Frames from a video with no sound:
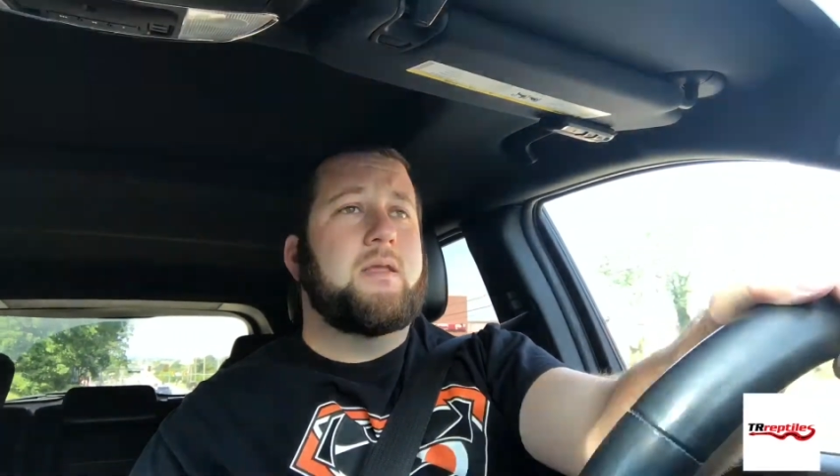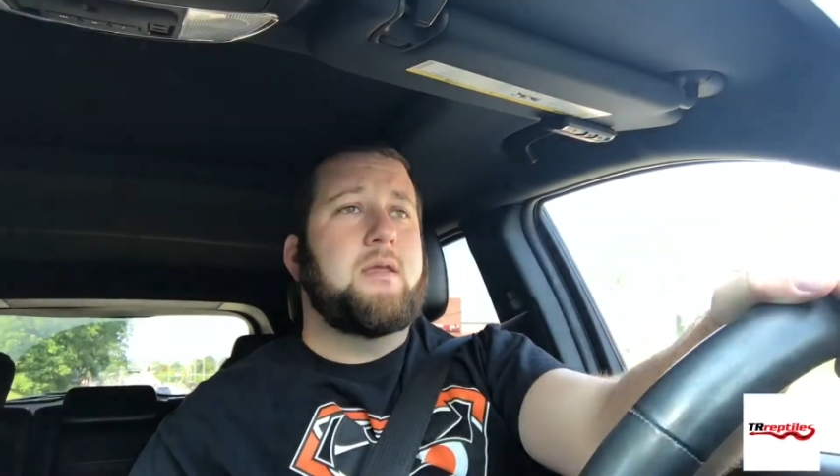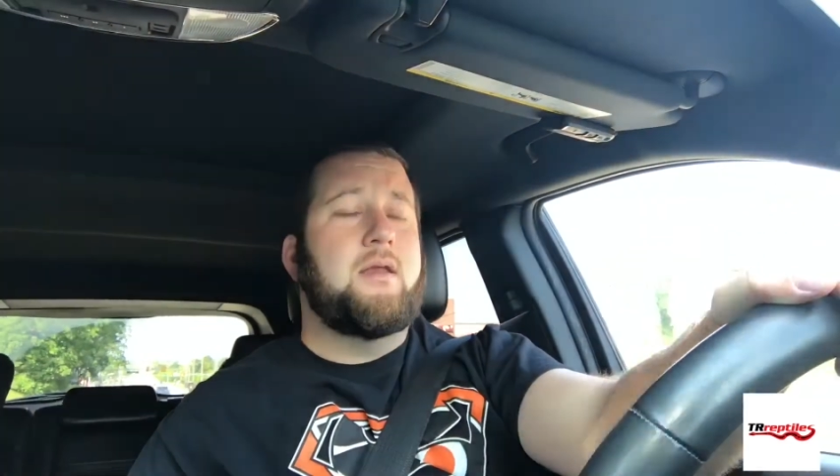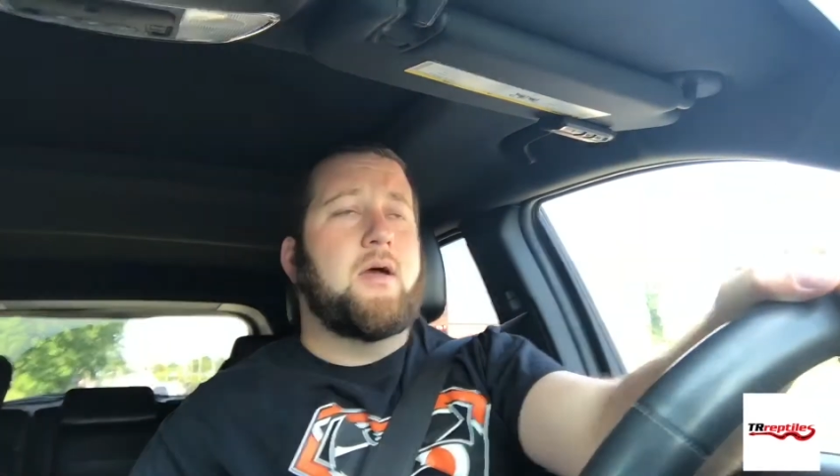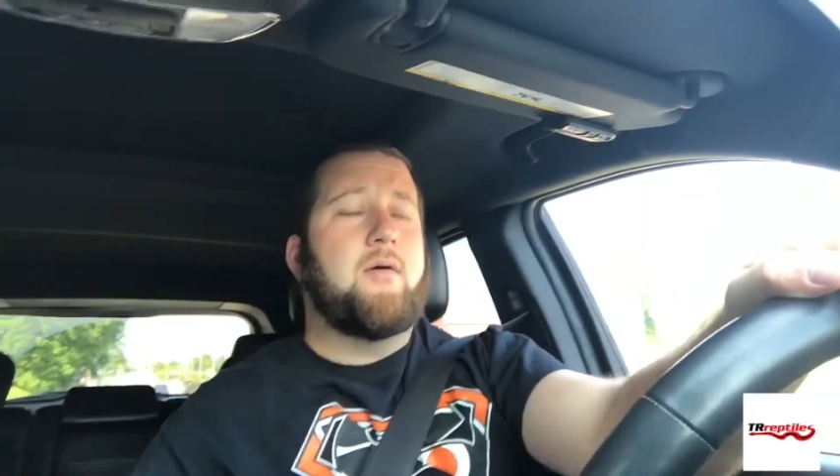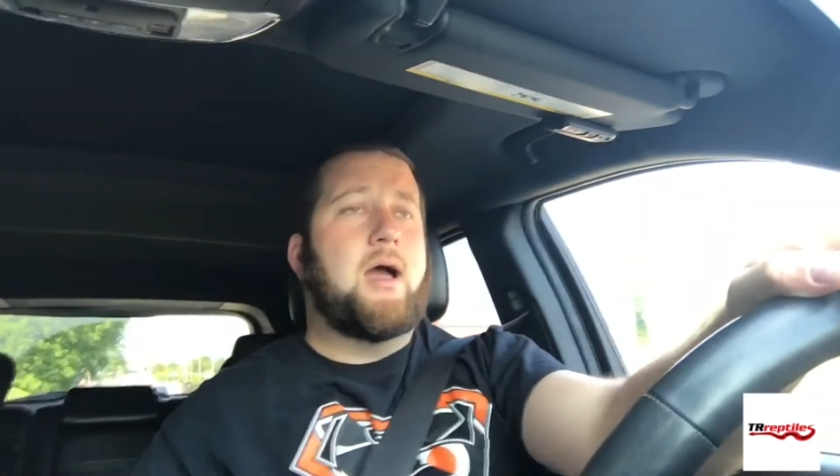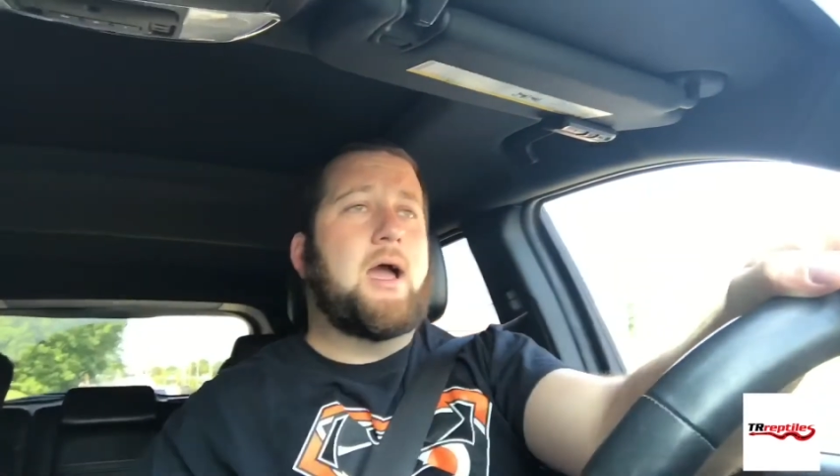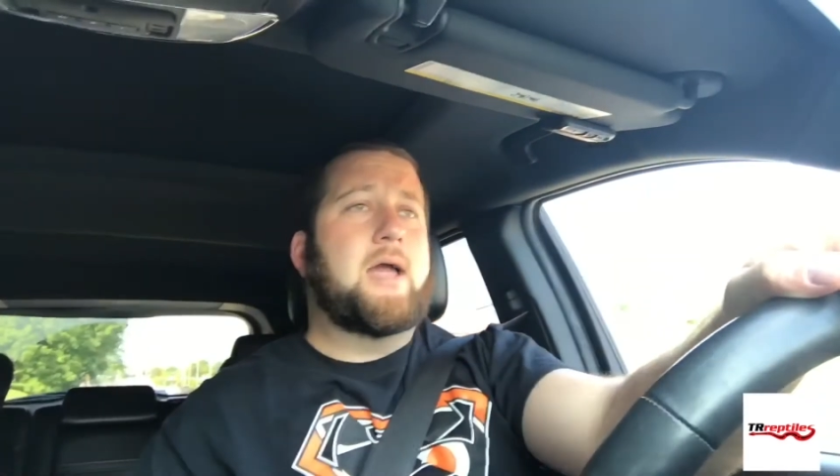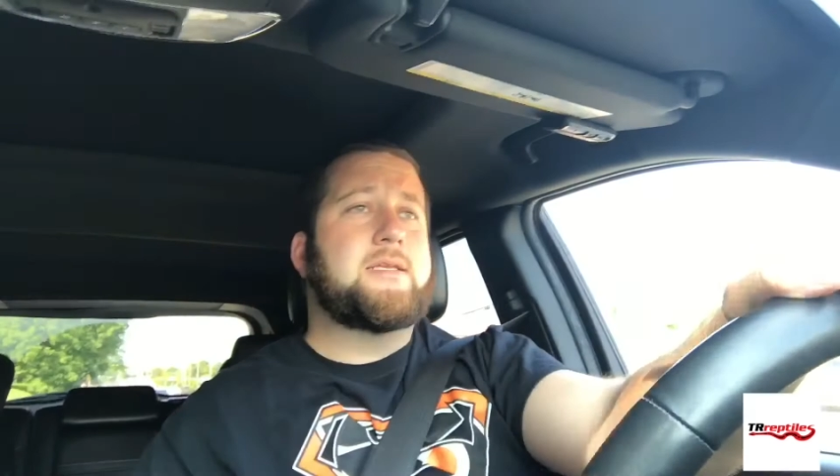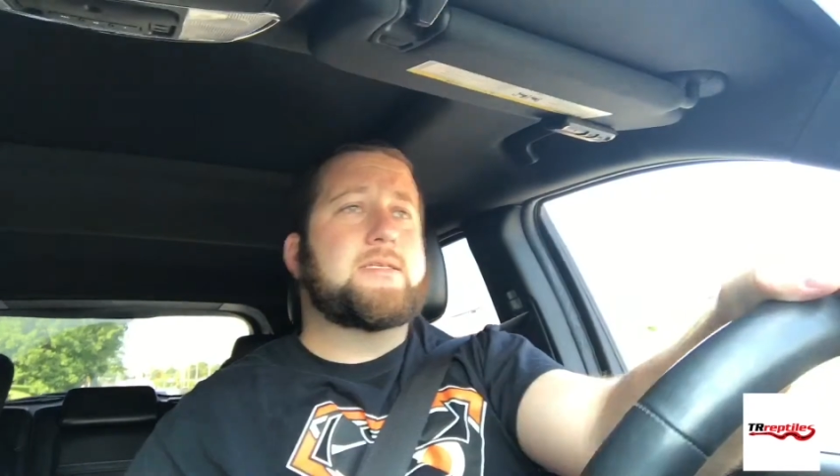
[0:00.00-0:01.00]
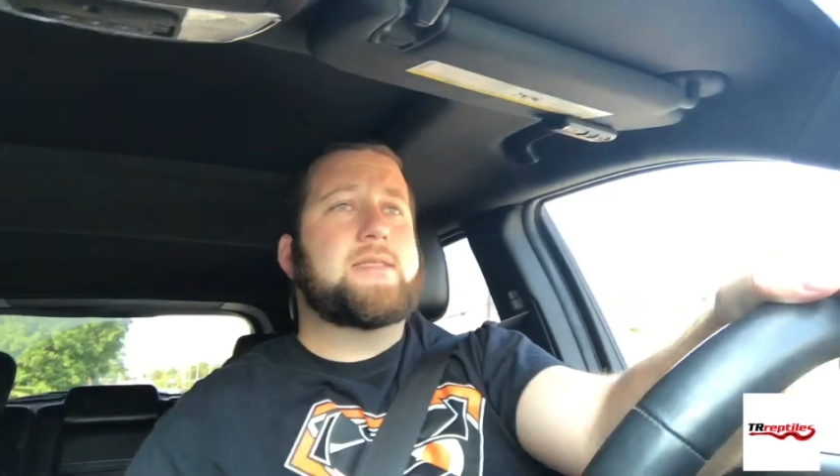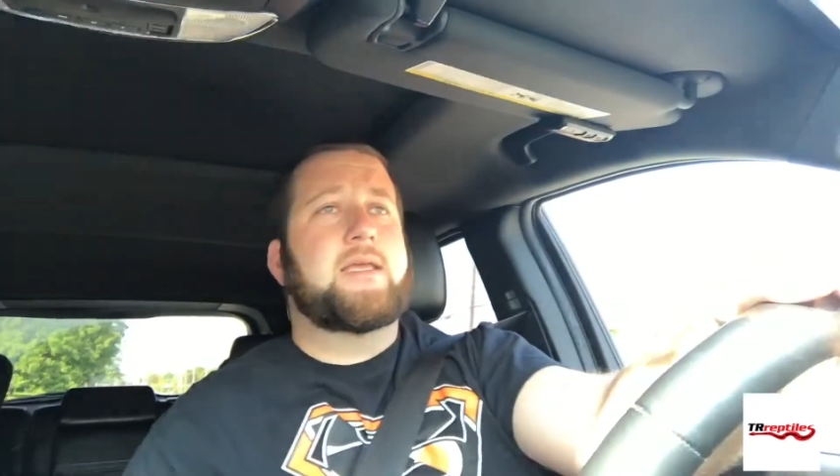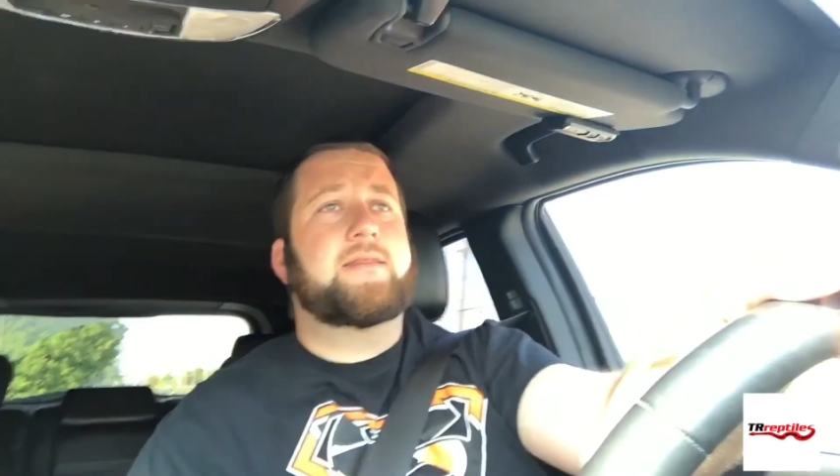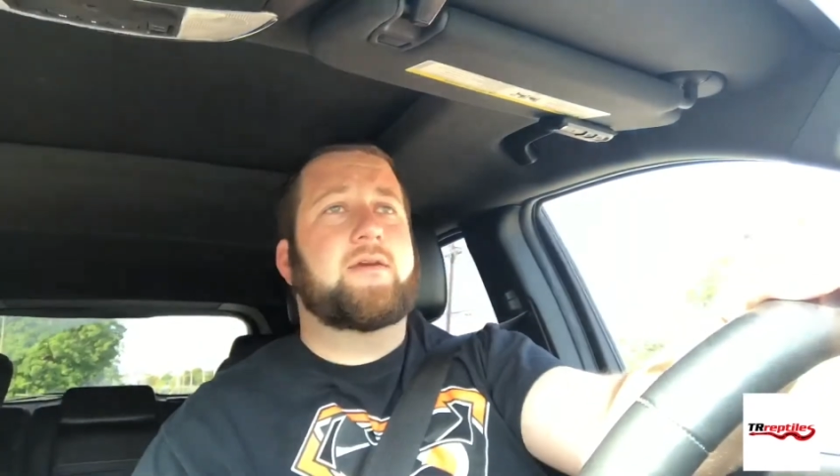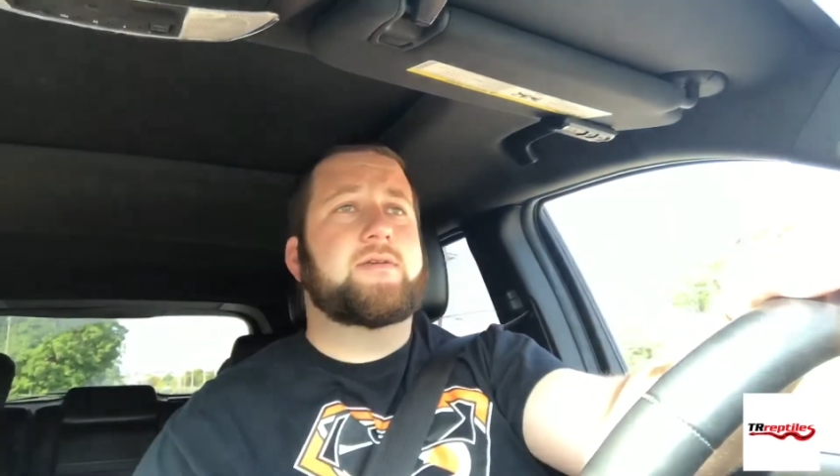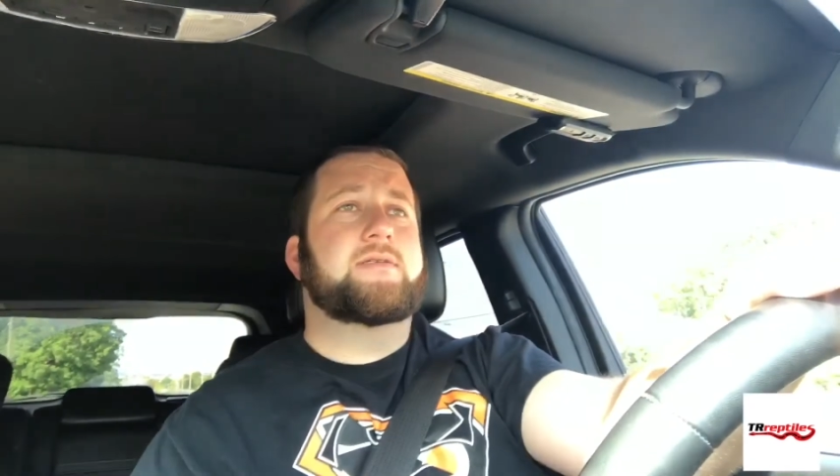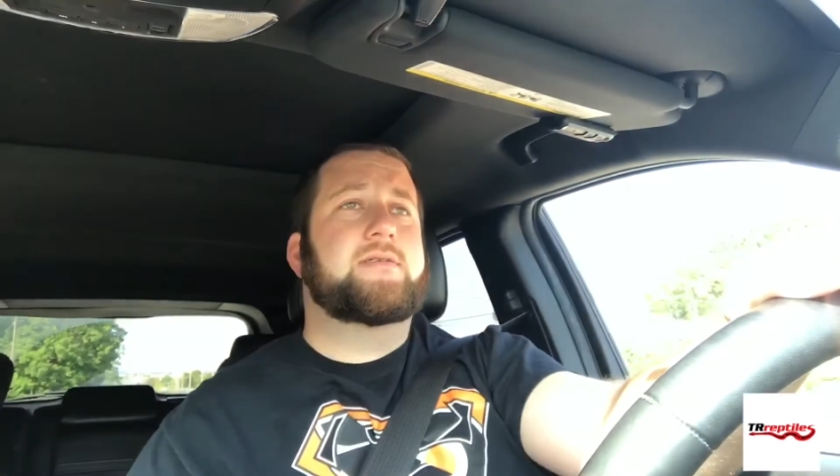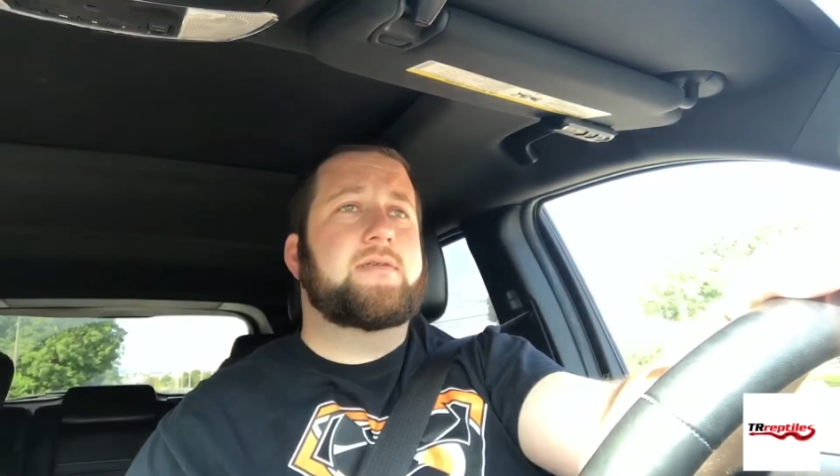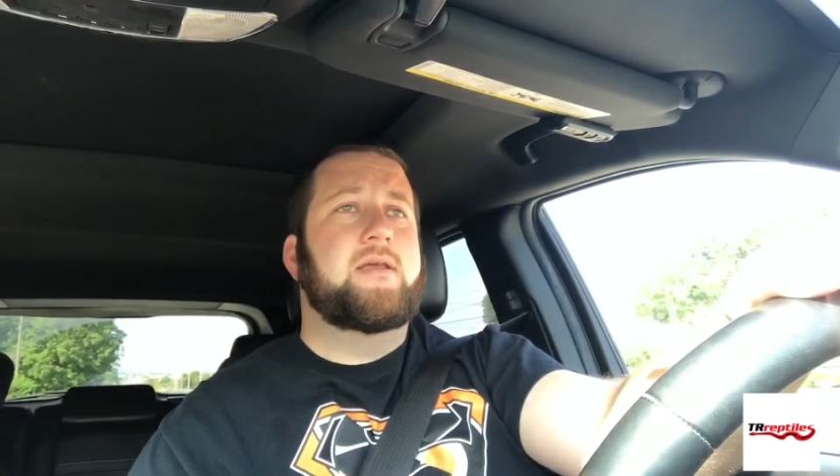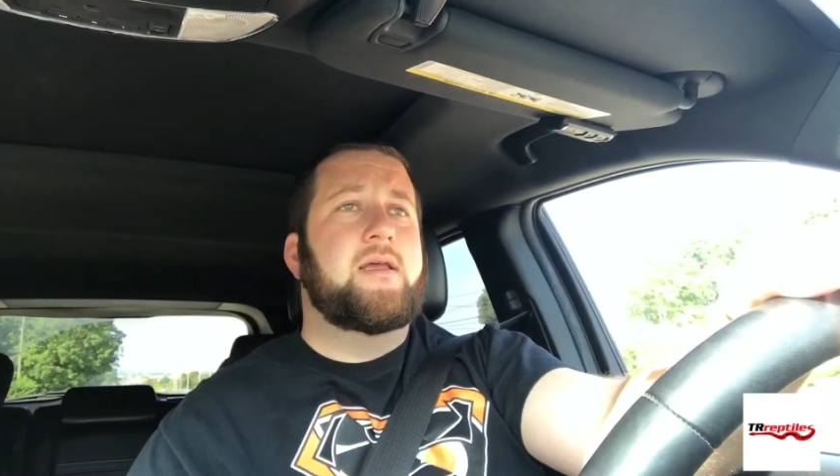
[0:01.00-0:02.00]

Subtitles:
You know, I just think there's